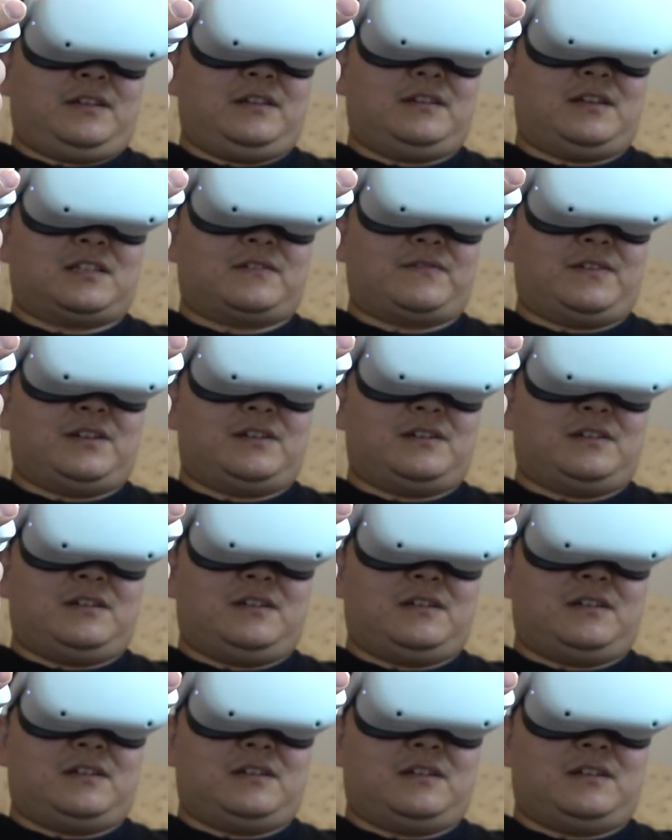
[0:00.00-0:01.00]
index finger,
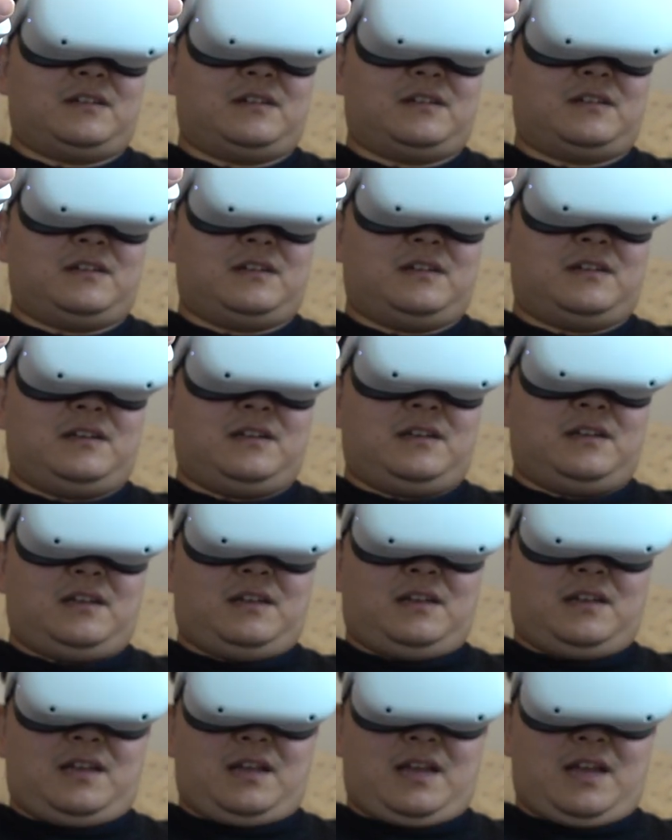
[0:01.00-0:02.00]

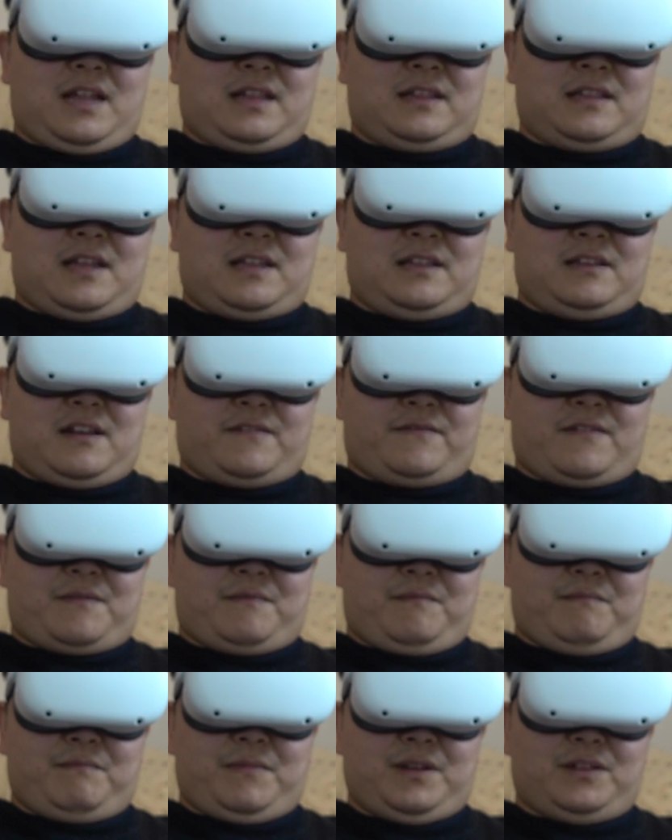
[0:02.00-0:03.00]
and then you have a
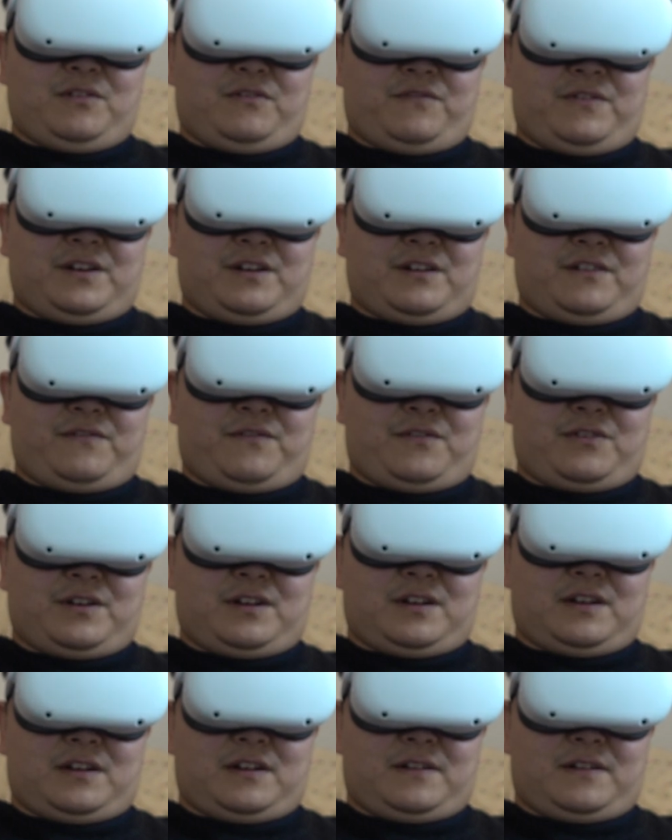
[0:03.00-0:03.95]
middle finger for the